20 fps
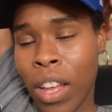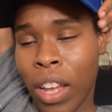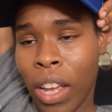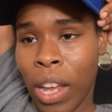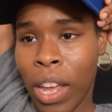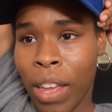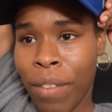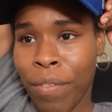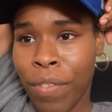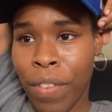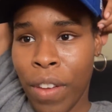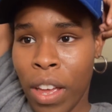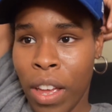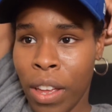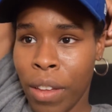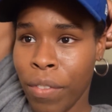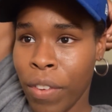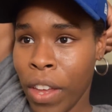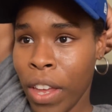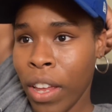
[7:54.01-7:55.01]

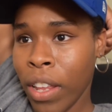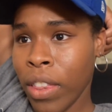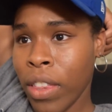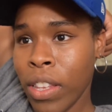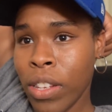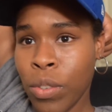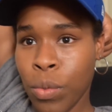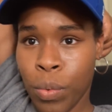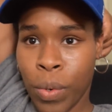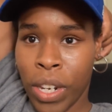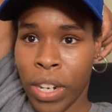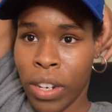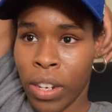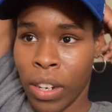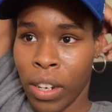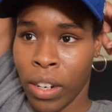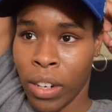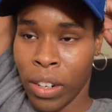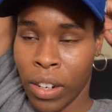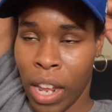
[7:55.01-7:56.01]
I've had this
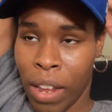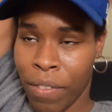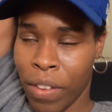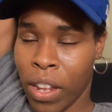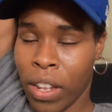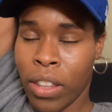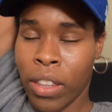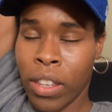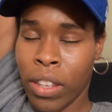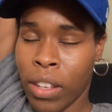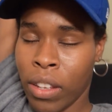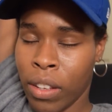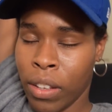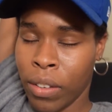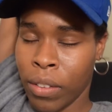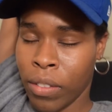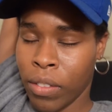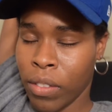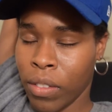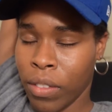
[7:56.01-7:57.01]
written. I've had
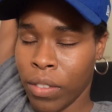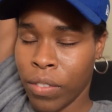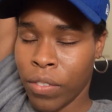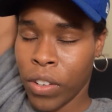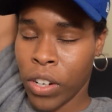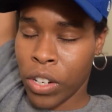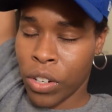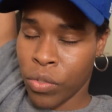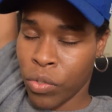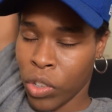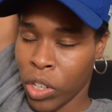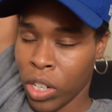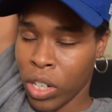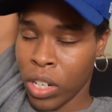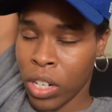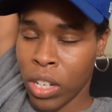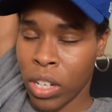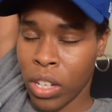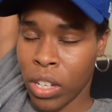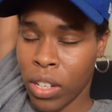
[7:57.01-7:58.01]
the first
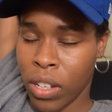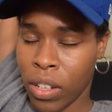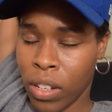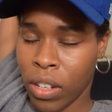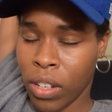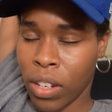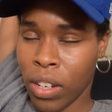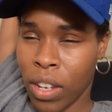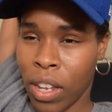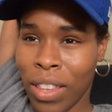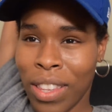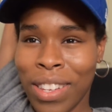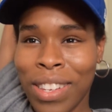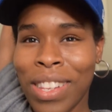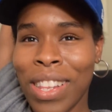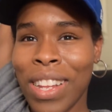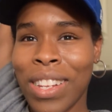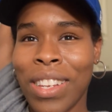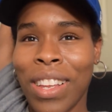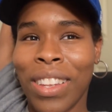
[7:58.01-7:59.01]
verse.
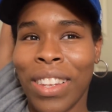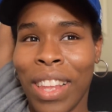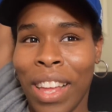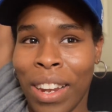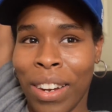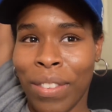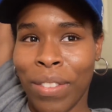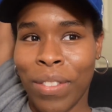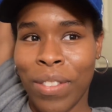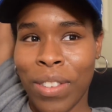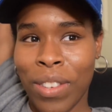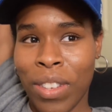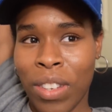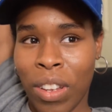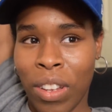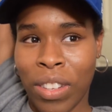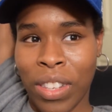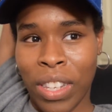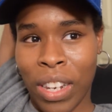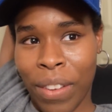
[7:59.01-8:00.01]
See, that's how a lot of
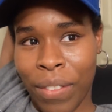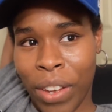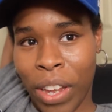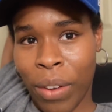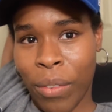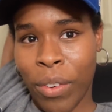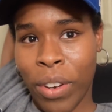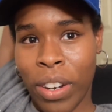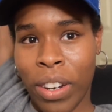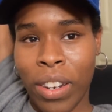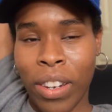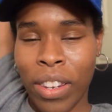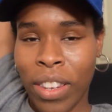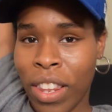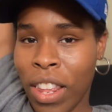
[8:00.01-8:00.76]
songs that I've got written.